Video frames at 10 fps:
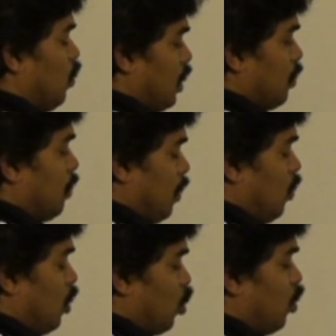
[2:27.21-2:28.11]
1
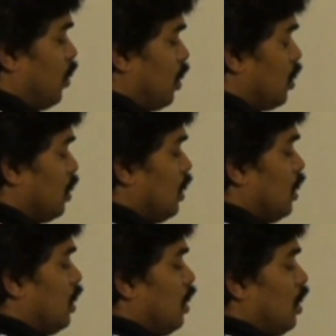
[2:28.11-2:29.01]
over
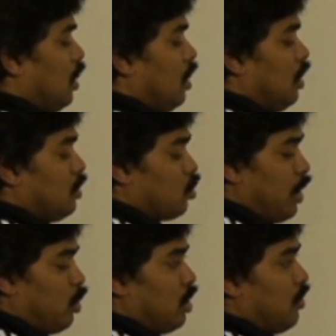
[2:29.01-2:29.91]

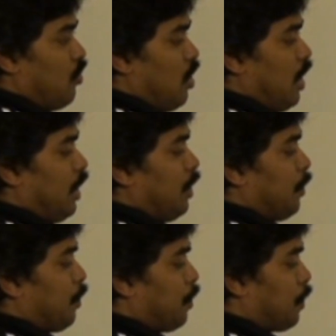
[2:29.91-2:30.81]
square root of phi
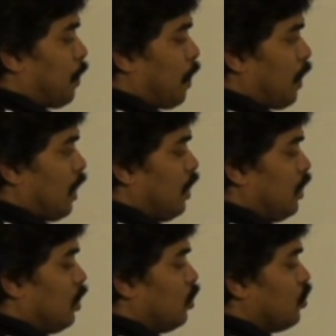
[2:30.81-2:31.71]

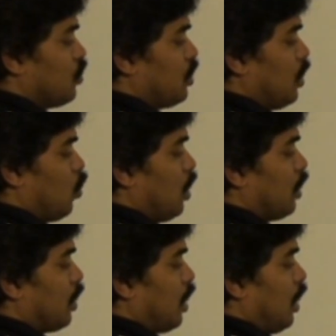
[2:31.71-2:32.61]
into
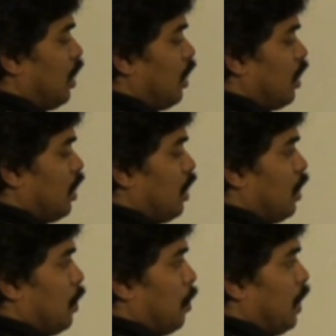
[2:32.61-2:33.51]
C1k
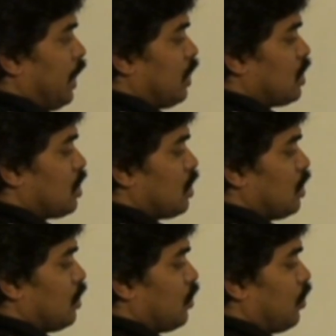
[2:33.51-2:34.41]
minus
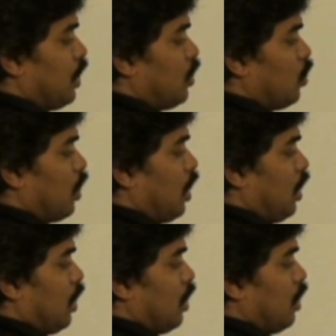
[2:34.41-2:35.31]

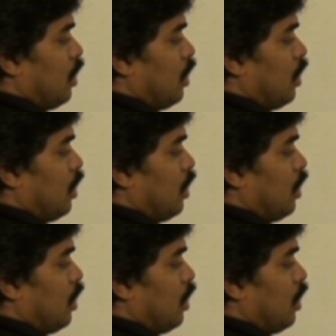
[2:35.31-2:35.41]
C2k.